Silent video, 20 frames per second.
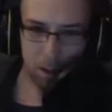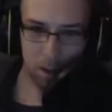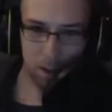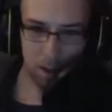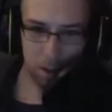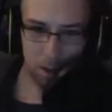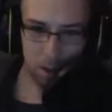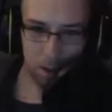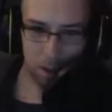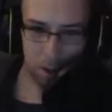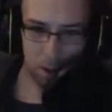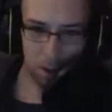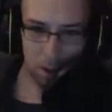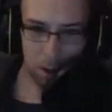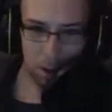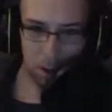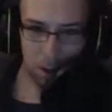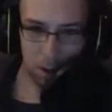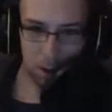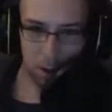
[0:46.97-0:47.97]

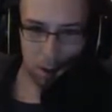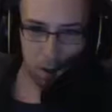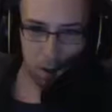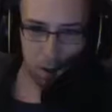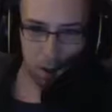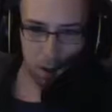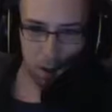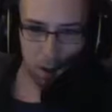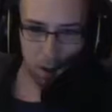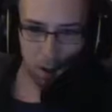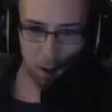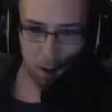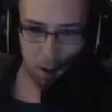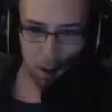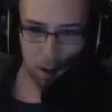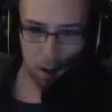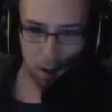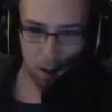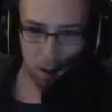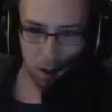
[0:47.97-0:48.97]

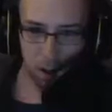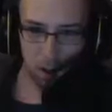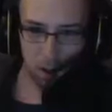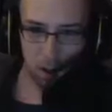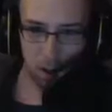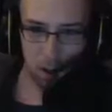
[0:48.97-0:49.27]
(no one is talking)